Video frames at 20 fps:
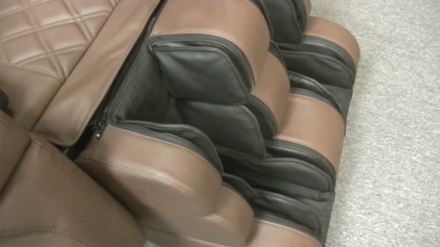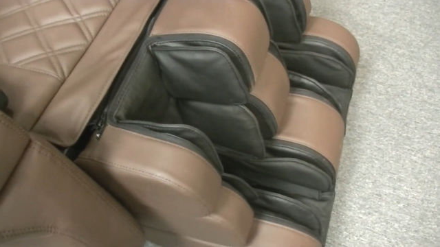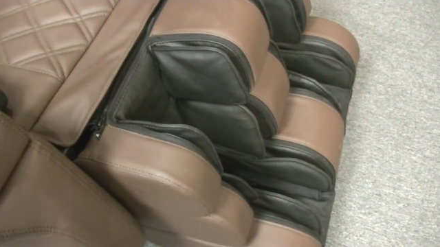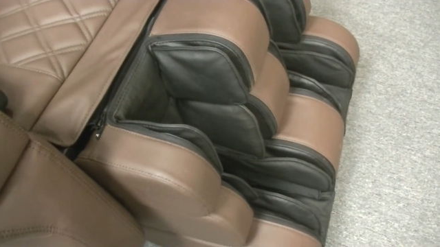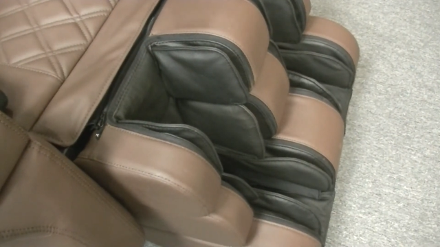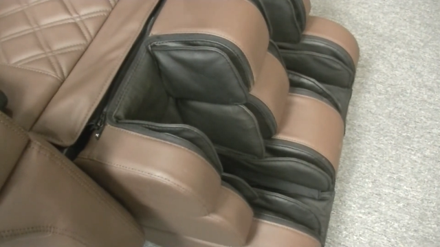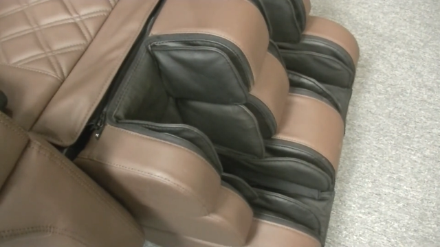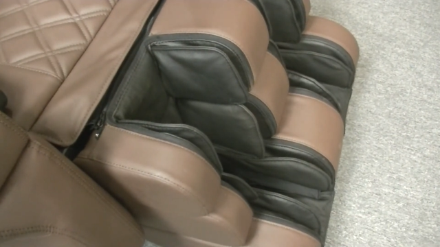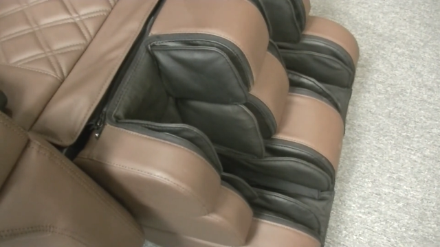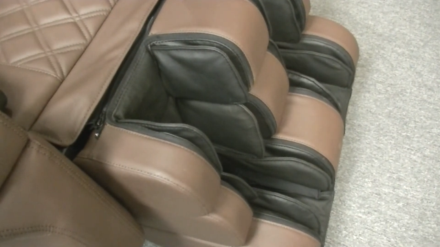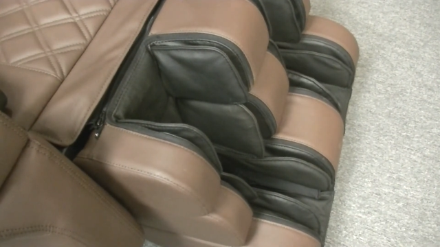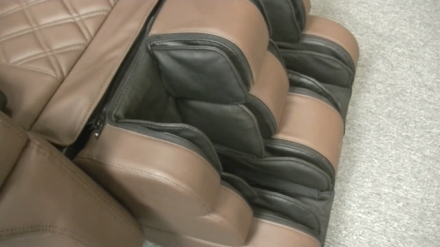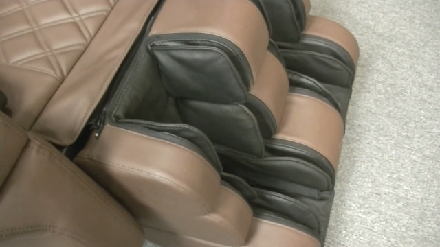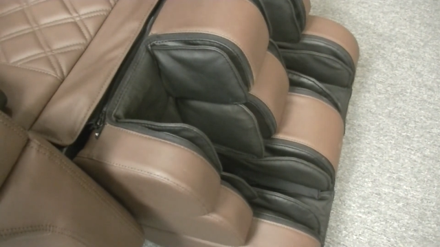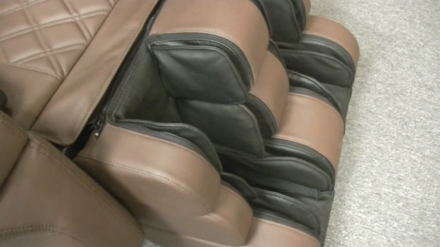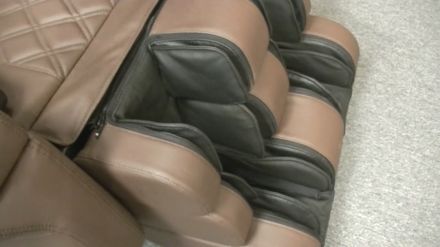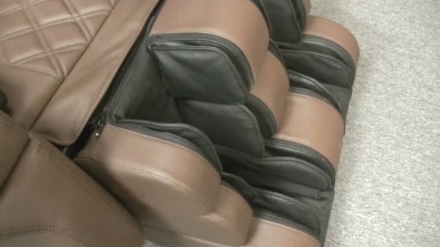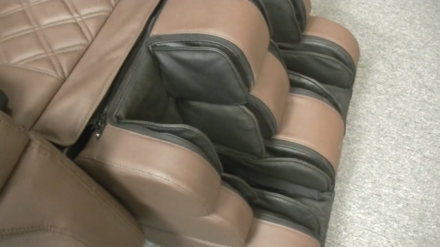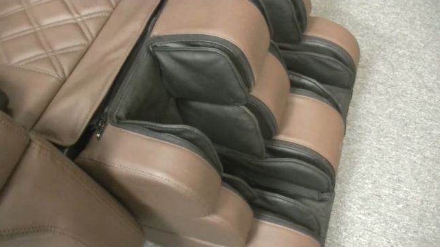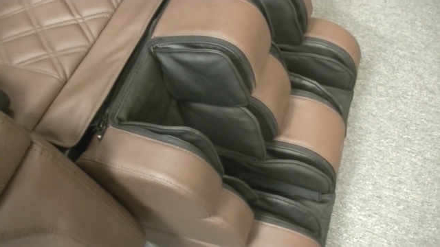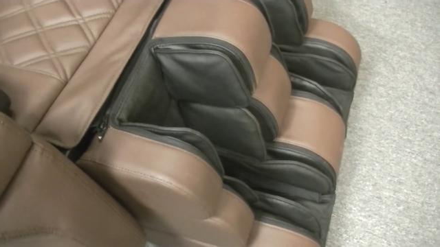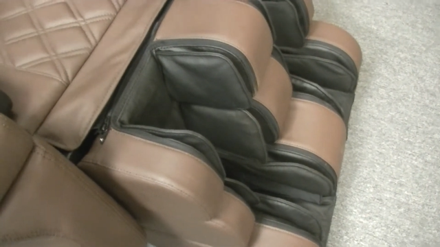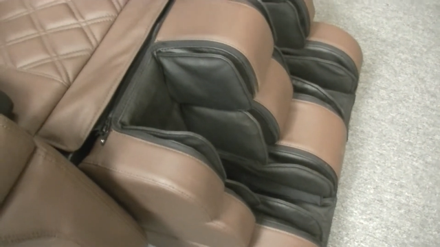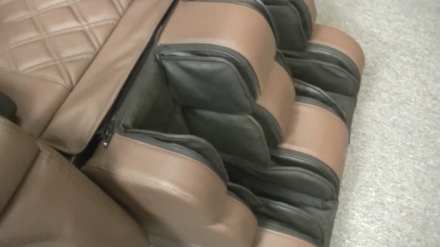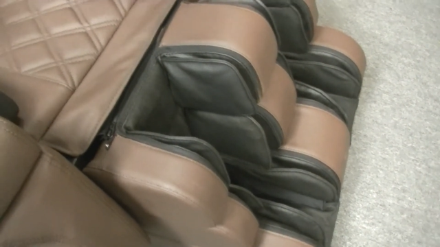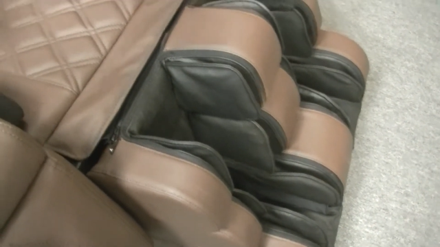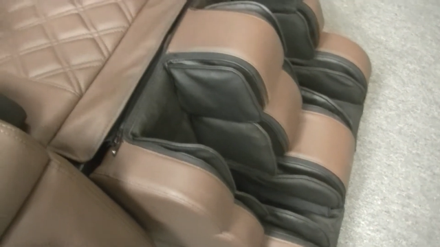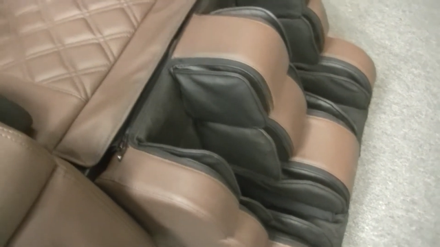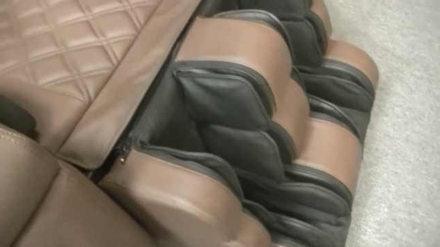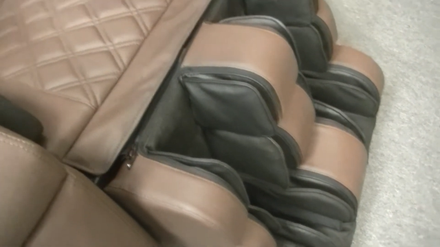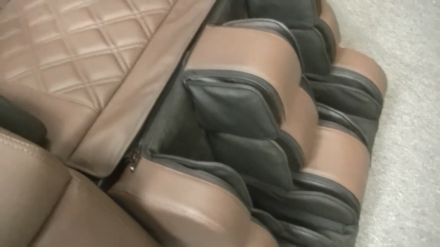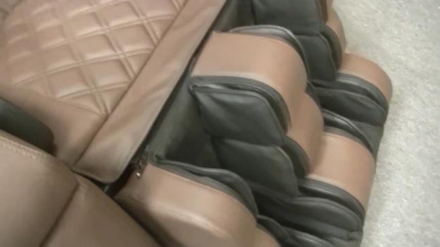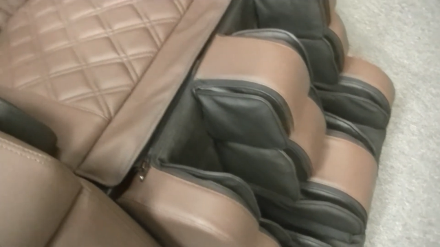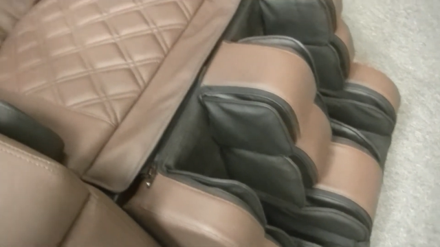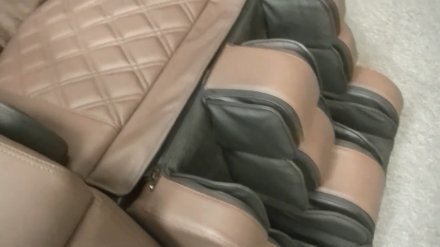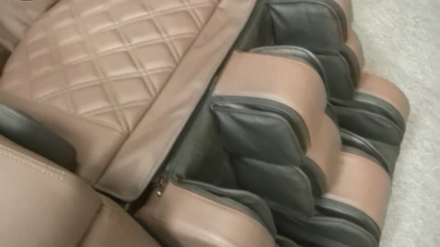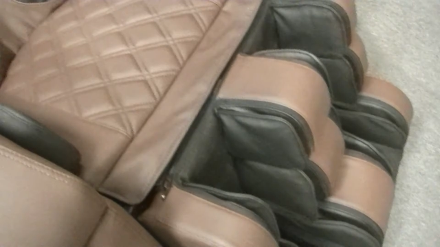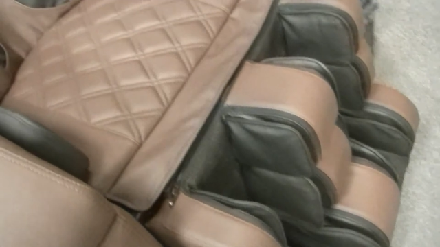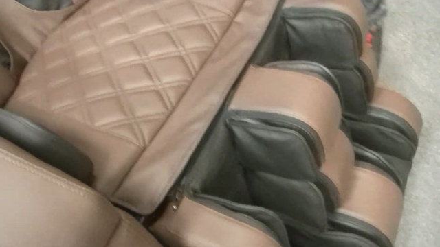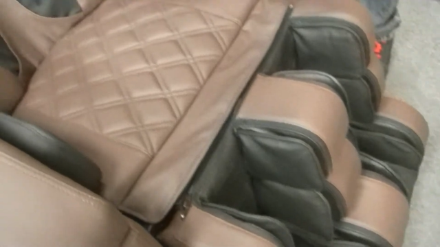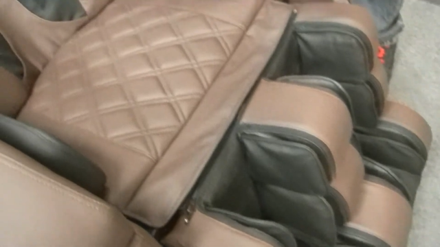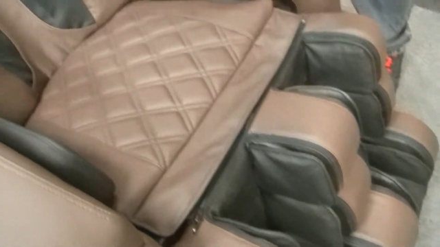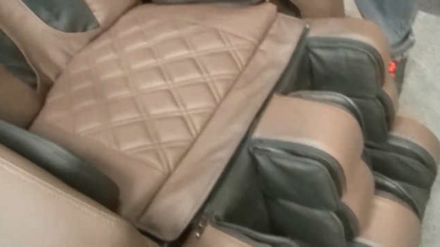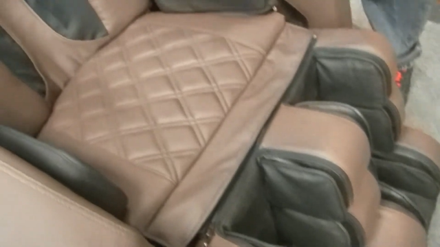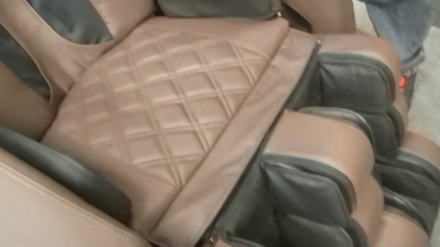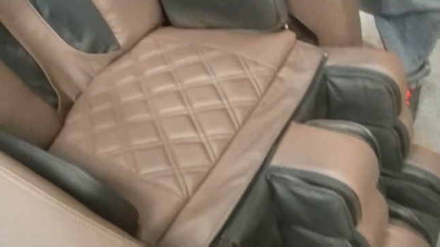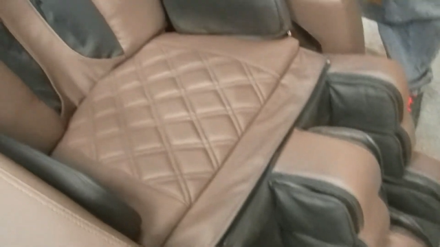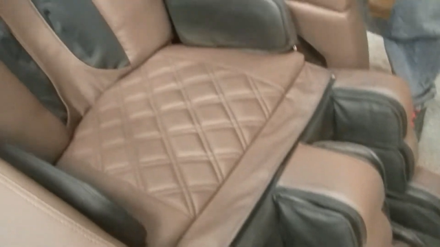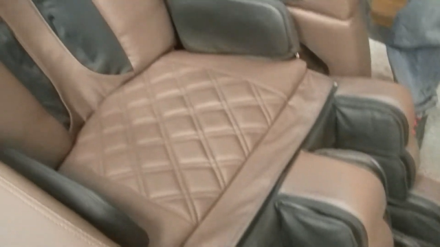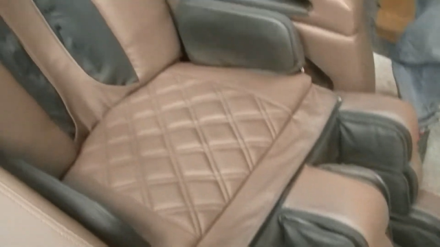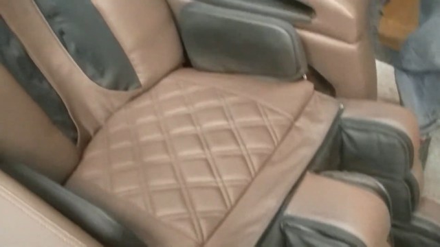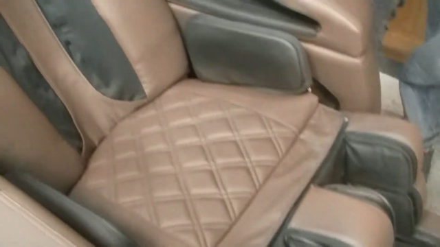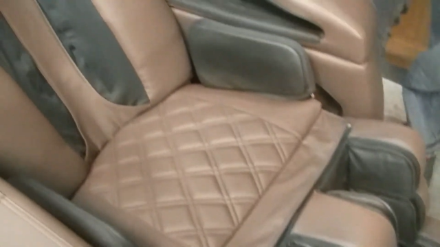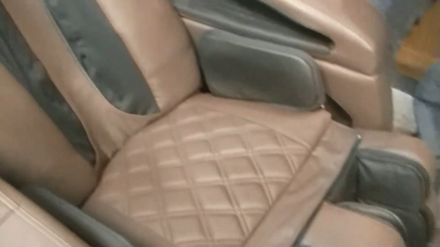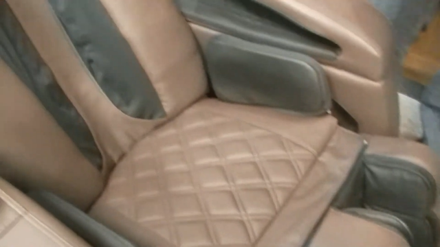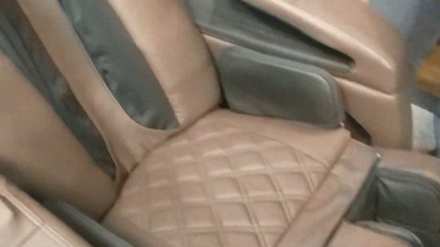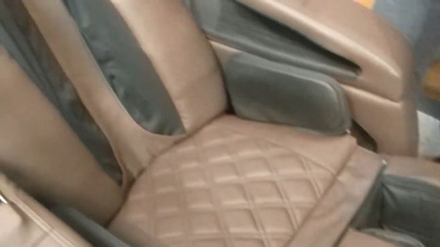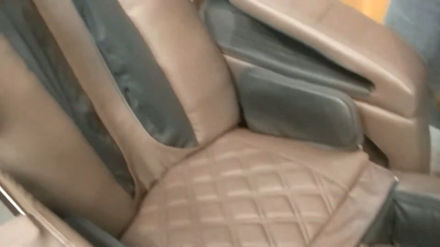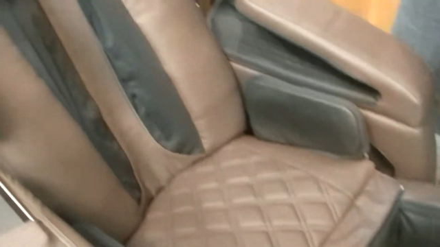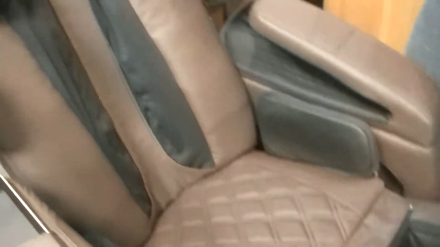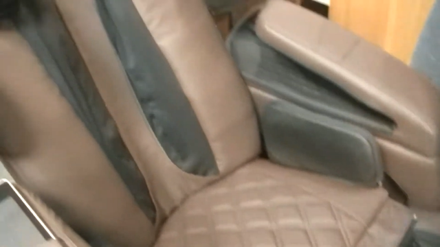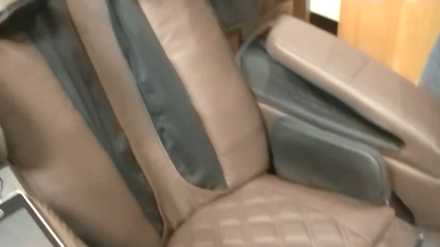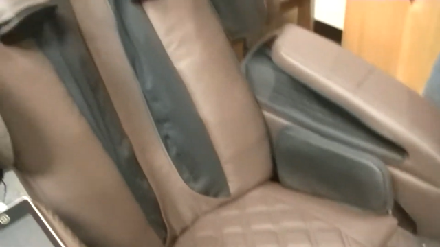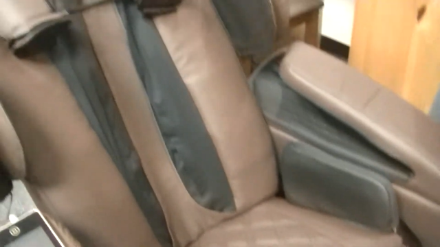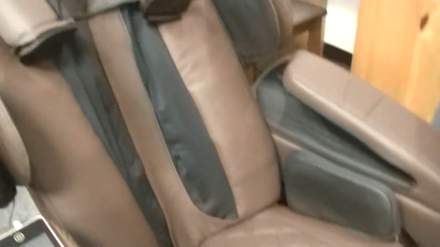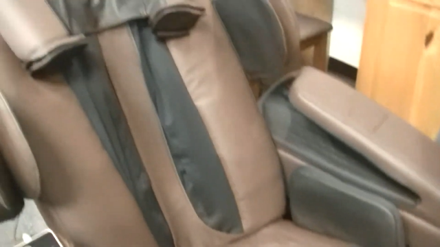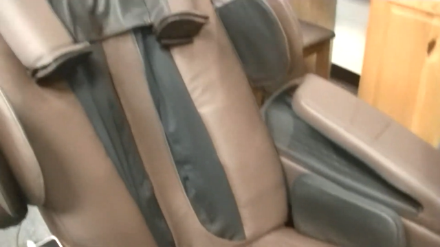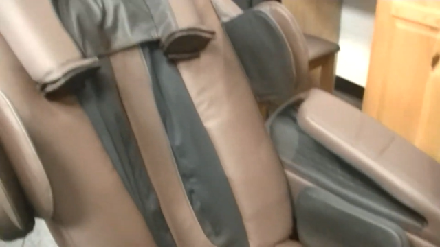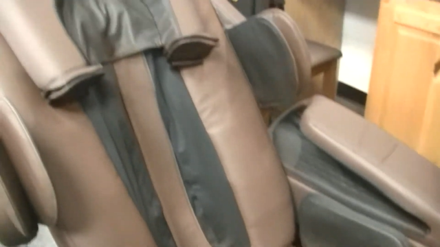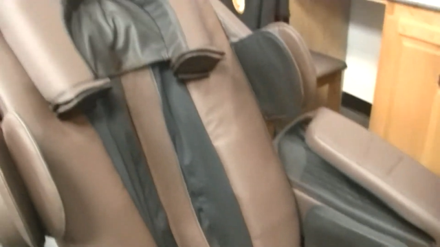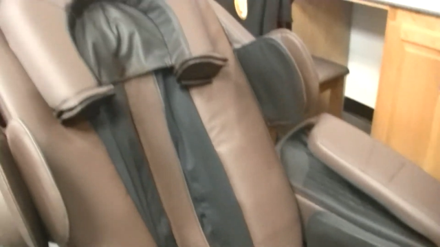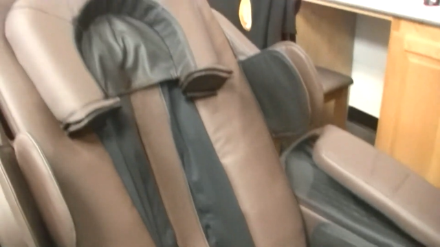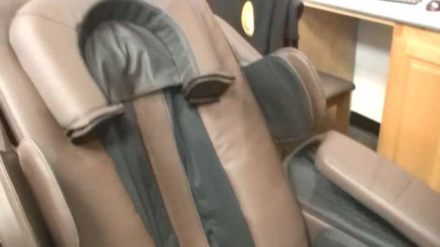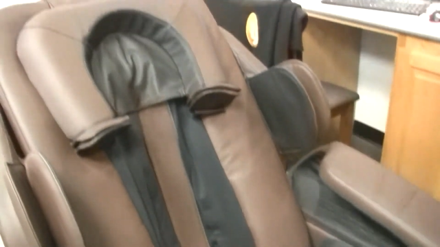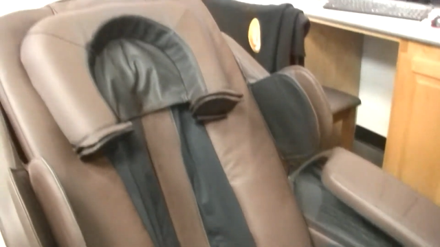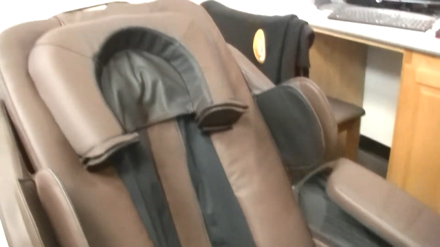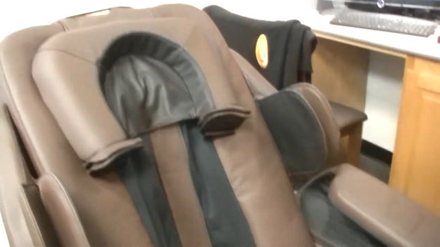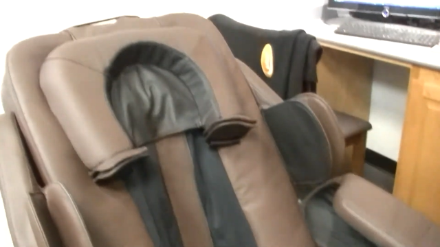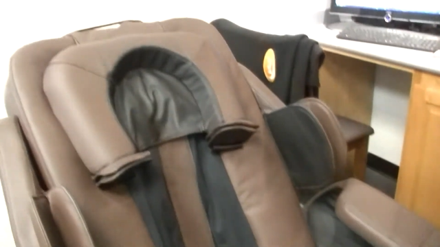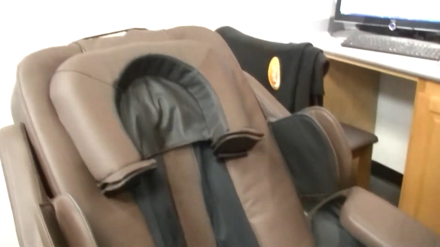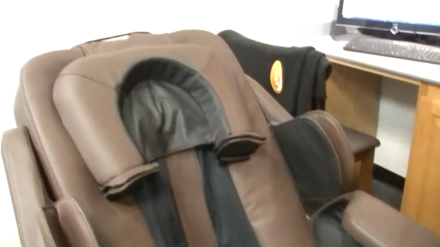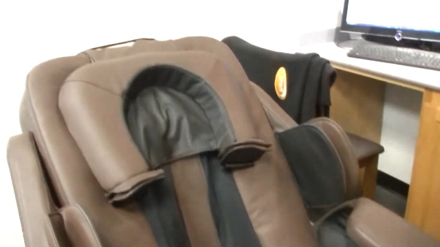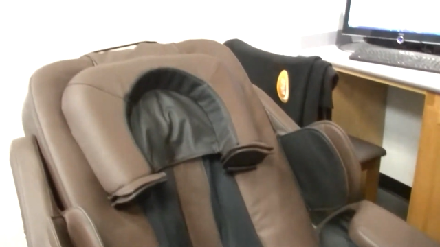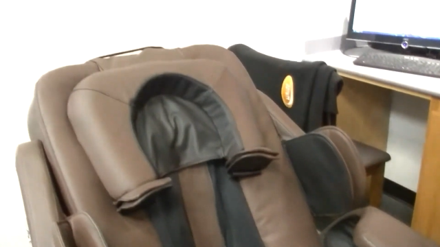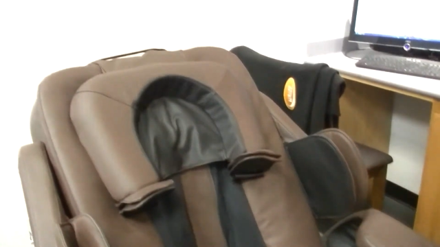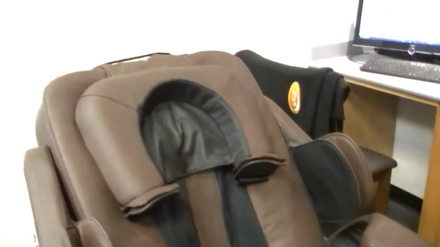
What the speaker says: [unreadable: no face in view]